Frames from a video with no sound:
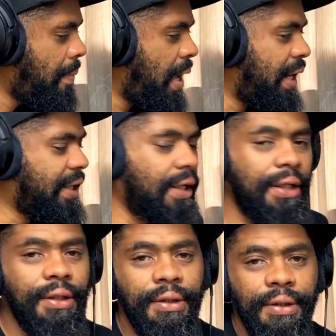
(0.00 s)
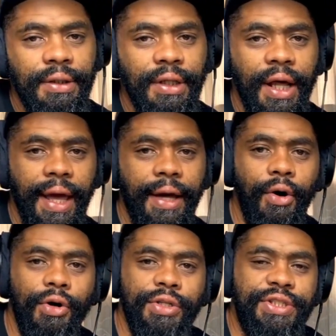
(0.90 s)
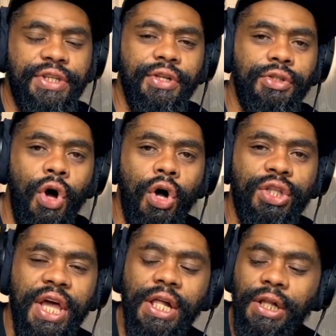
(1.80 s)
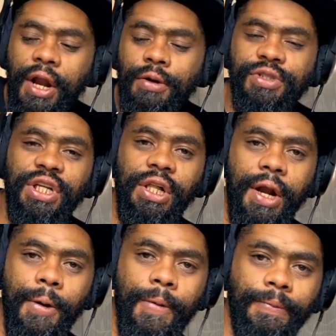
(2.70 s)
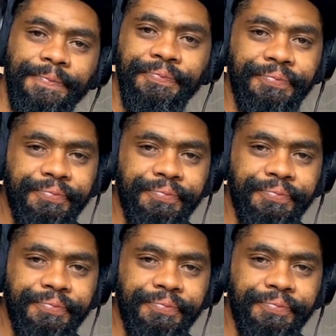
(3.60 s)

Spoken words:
Medical records, Dr. illRow, Zilro.